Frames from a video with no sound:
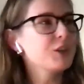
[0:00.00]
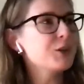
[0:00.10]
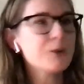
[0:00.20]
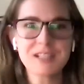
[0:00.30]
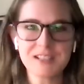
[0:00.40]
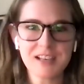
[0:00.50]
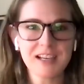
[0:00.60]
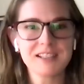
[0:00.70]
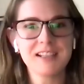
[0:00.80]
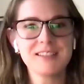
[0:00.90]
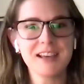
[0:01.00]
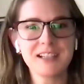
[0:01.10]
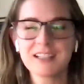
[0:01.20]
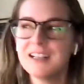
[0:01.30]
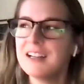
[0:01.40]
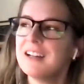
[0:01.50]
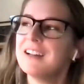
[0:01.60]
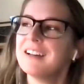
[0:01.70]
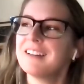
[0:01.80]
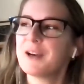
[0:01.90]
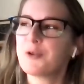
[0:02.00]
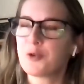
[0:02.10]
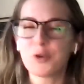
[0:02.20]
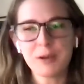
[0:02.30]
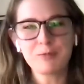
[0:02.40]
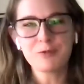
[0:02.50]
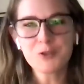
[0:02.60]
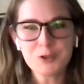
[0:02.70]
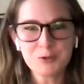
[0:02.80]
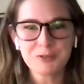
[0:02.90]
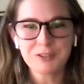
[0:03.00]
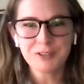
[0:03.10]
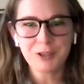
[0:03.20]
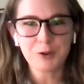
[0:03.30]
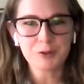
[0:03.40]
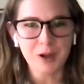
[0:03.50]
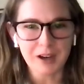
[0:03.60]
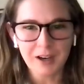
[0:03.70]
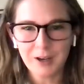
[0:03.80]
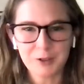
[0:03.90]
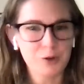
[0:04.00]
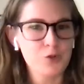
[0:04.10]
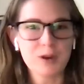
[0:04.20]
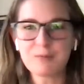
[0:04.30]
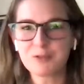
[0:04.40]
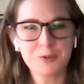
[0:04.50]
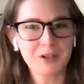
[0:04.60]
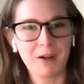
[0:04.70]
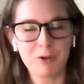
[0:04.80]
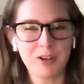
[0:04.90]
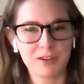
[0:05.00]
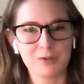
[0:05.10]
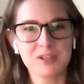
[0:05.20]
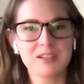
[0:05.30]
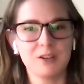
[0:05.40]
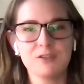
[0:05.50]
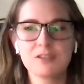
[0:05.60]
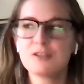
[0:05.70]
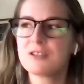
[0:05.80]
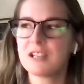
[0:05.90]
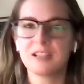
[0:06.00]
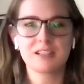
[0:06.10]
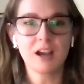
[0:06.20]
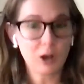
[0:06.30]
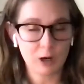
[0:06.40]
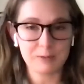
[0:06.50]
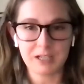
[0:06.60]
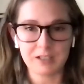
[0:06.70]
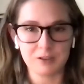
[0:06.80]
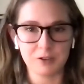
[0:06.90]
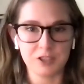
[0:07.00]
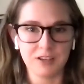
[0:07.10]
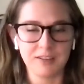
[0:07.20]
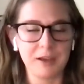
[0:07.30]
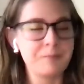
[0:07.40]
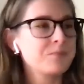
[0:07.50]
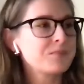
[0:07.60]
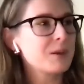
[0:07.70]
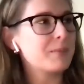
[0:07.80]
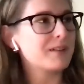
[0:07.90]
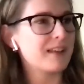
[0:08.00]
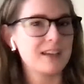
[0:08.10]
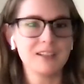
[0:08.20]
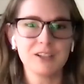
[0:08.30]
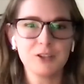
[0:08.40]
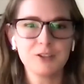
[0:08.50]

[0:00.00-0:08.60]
it tastes like? It tastes like grapefruit LaCroix or grapefruit whatever, like those seltzers. It's not carbonated or anything, but like,